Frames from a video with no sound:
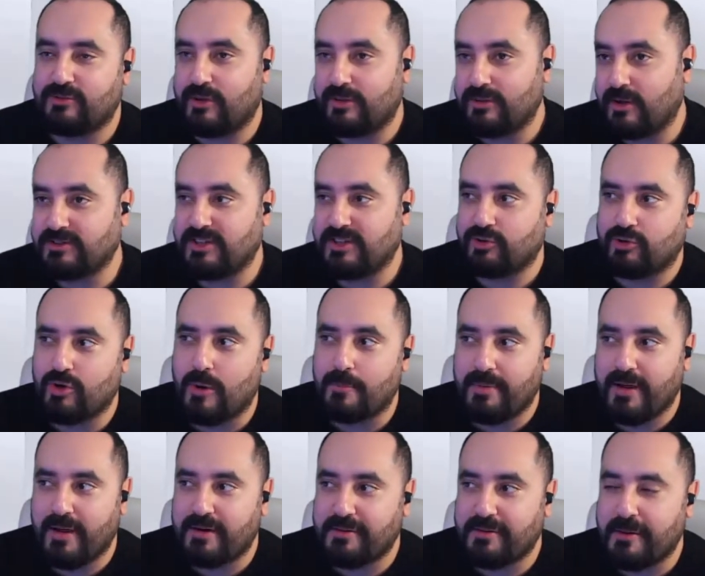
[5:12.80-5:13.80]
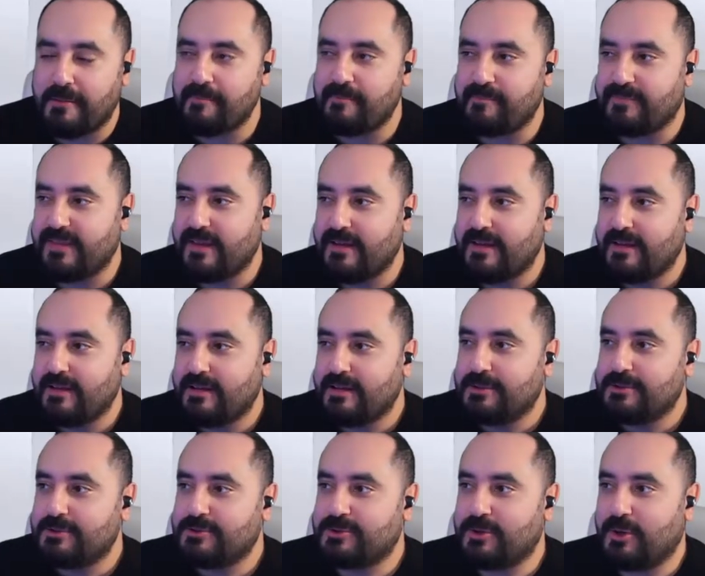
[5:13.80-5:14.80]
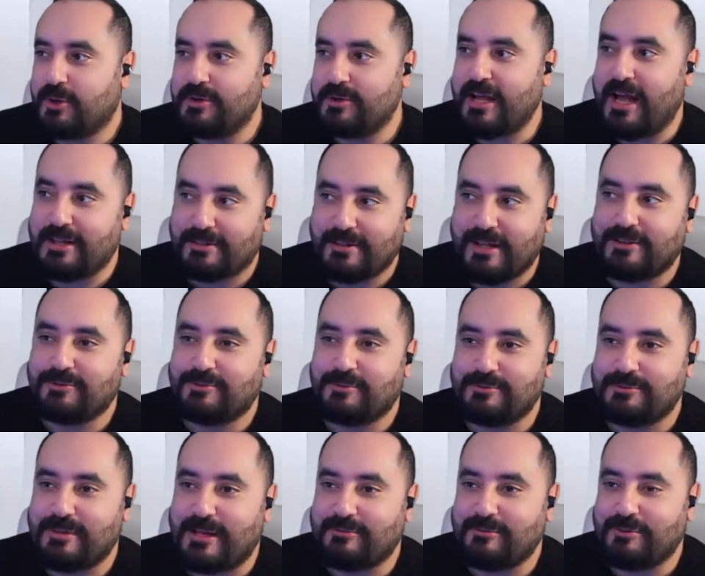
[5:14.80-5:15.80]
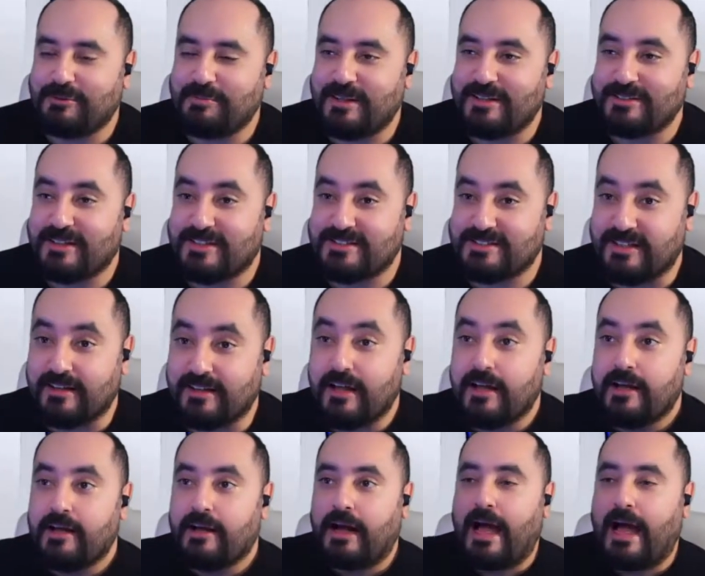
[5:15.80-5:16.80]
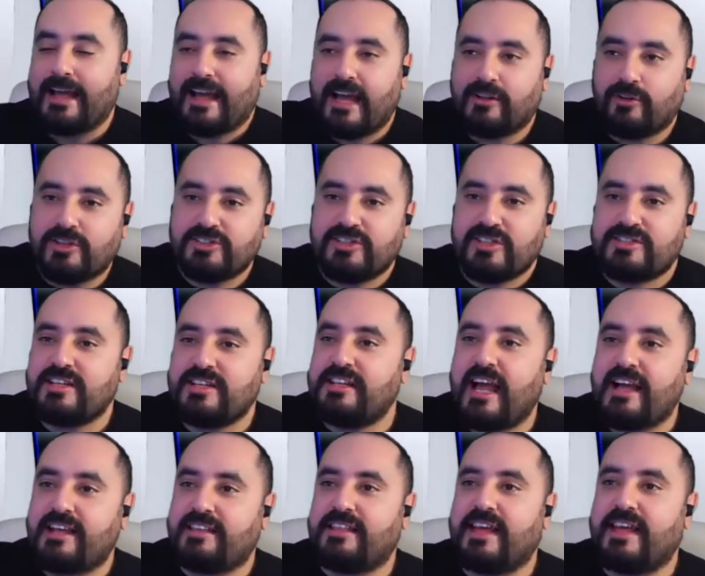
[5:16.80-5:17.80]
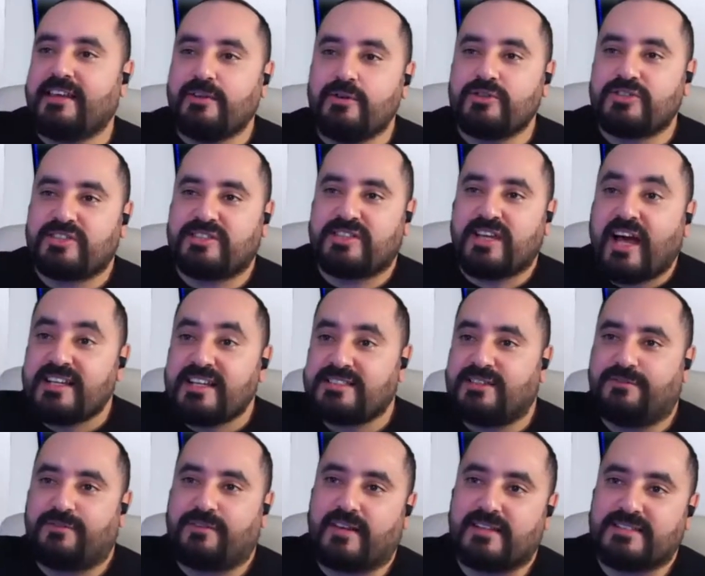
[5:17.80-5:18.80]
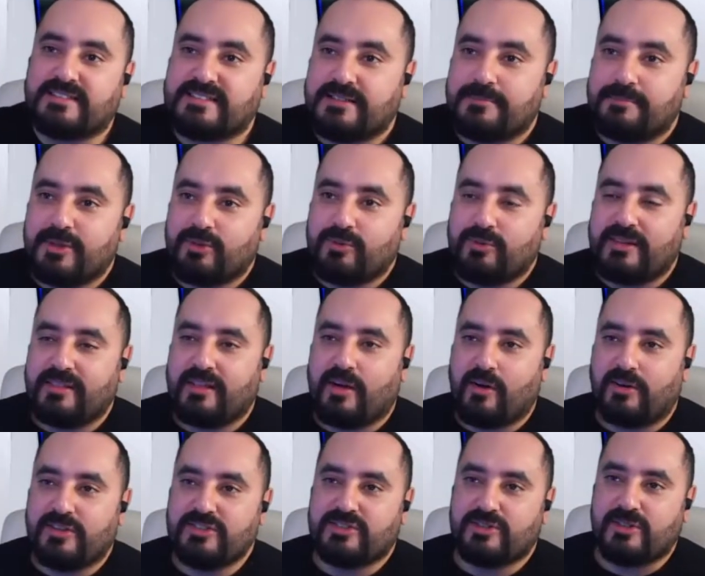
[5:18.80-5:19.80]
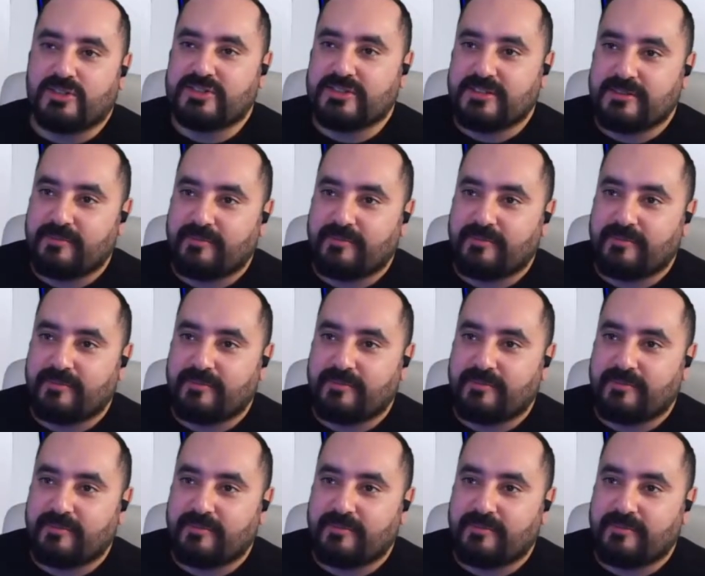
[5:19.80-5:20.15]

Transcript: in order to compare them. So yeah, that will be interesting. I can also see like the huge size difference between the consoles.